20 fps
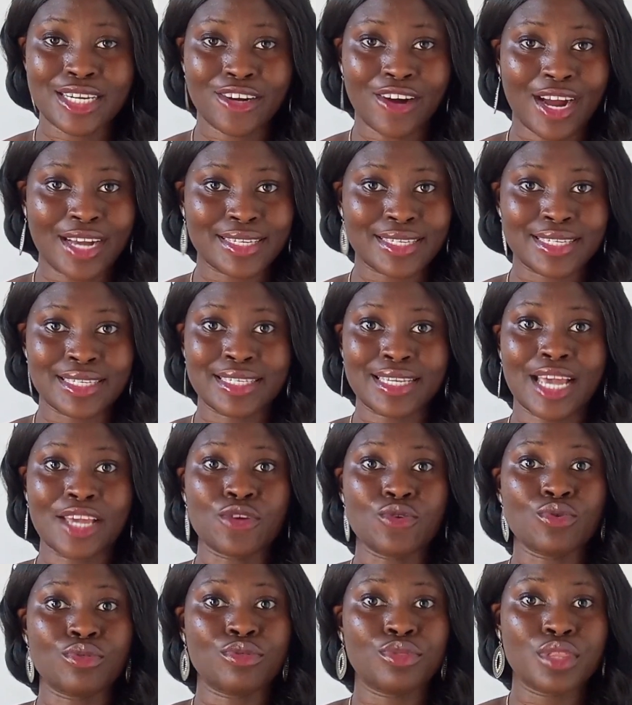crisis and
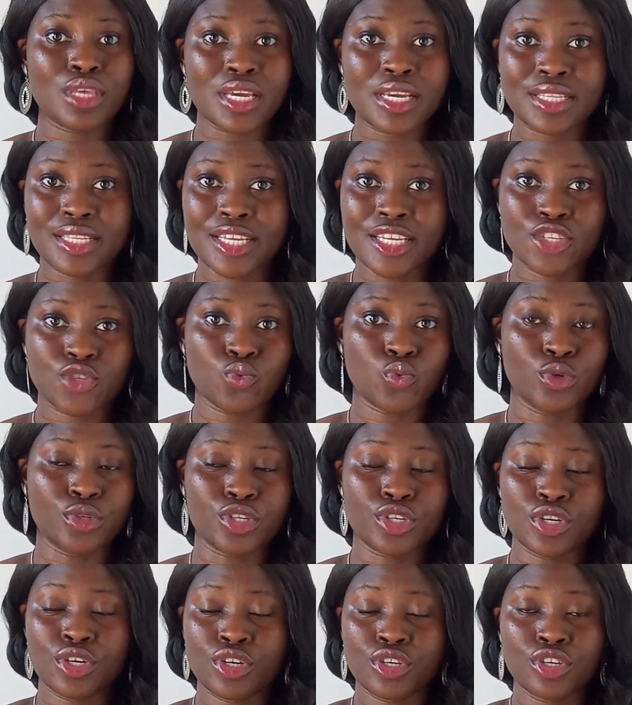you think this
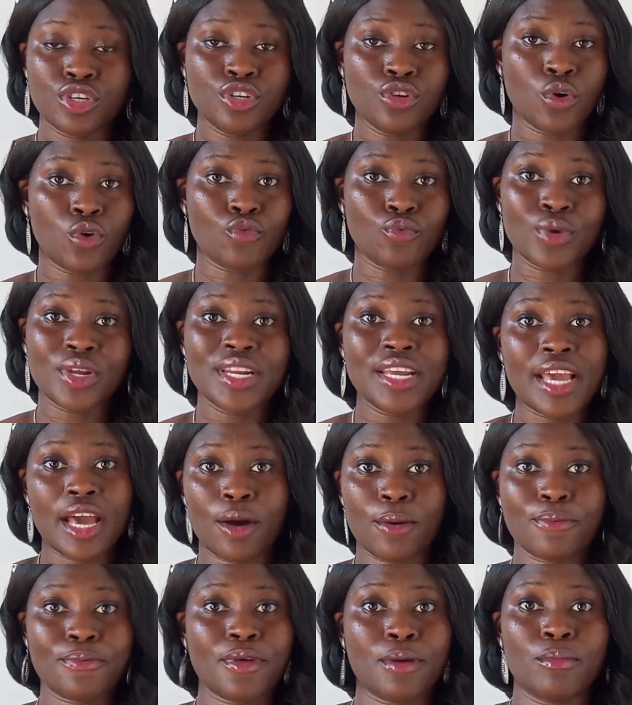would, you know, really help